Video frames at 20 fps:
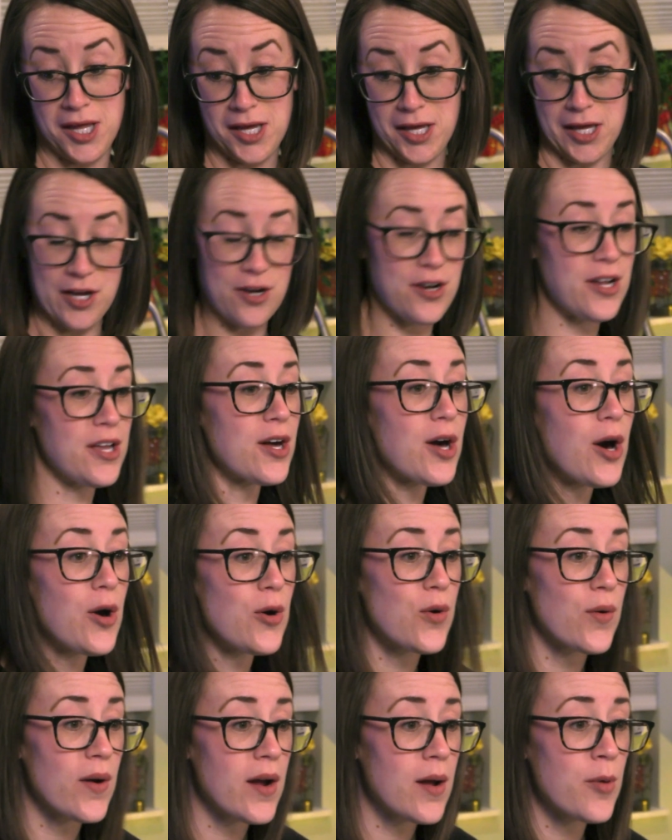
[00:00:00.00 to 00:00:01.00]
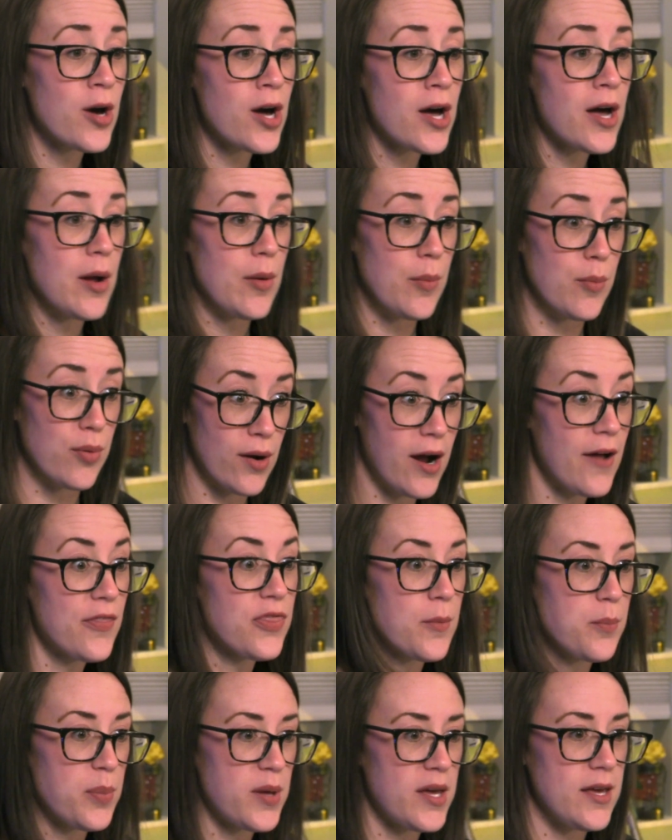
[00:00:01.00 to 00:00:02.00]
like, here you go, Grandma, I
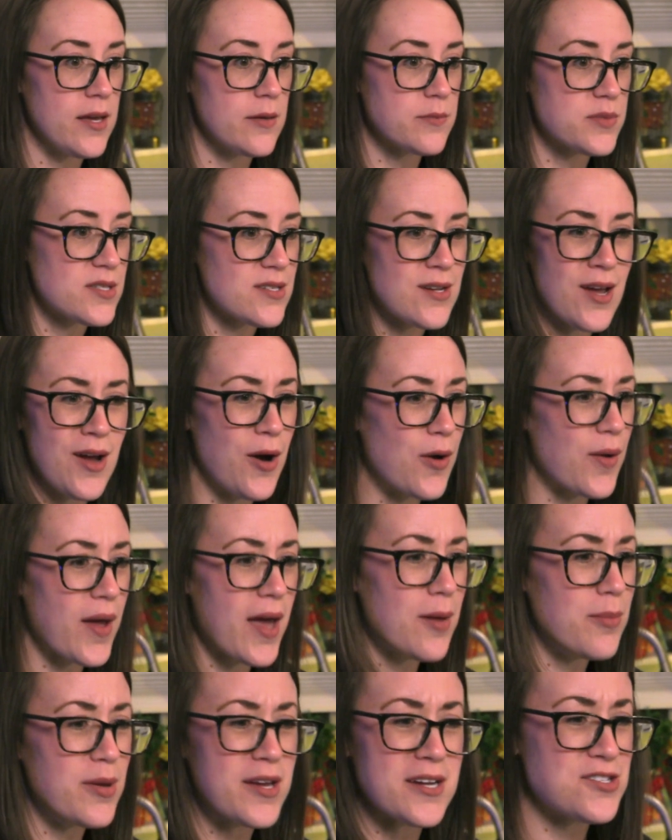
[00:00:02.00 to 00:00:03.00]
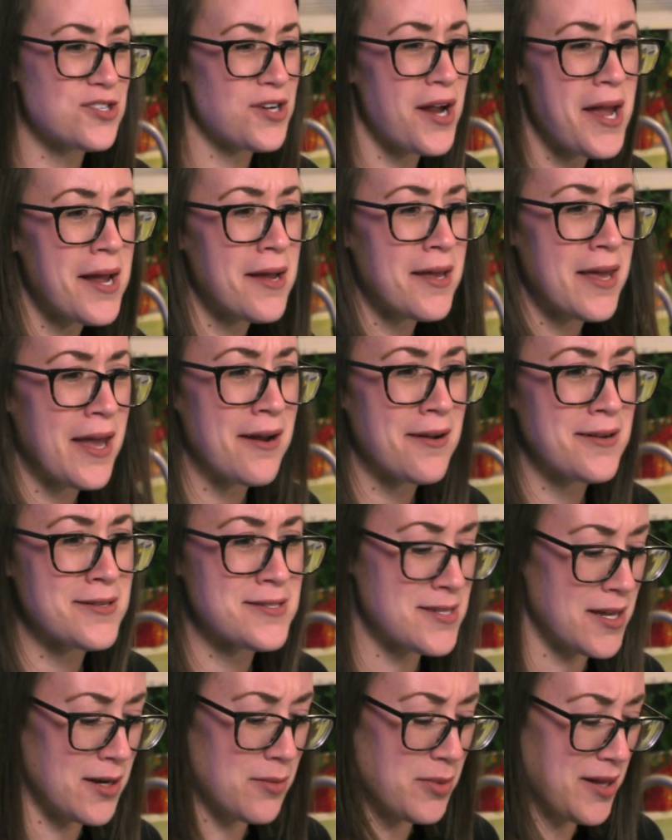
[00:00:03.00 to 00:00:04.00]
brought the Peeps, okay? Because your Aunt
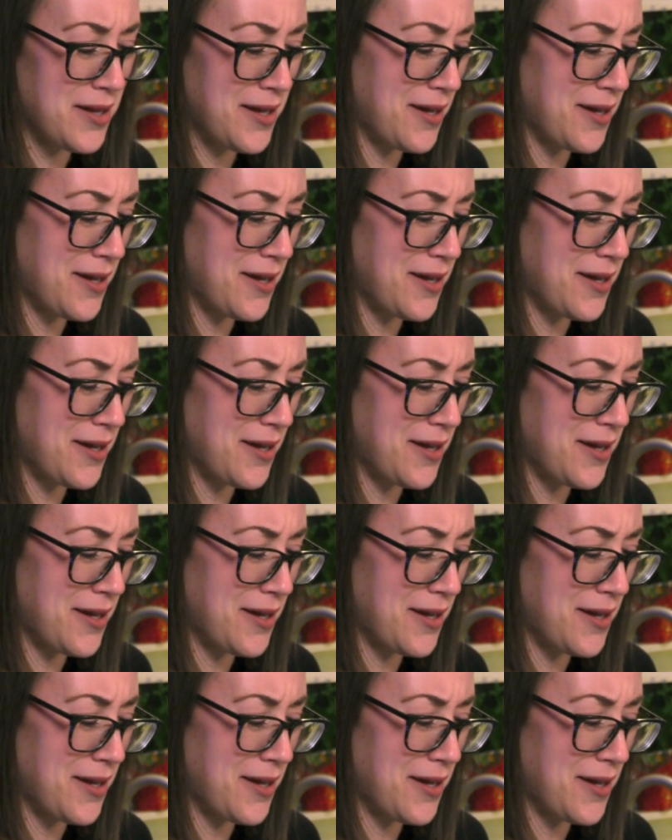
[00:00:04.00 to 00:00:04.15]
Karen's gonna be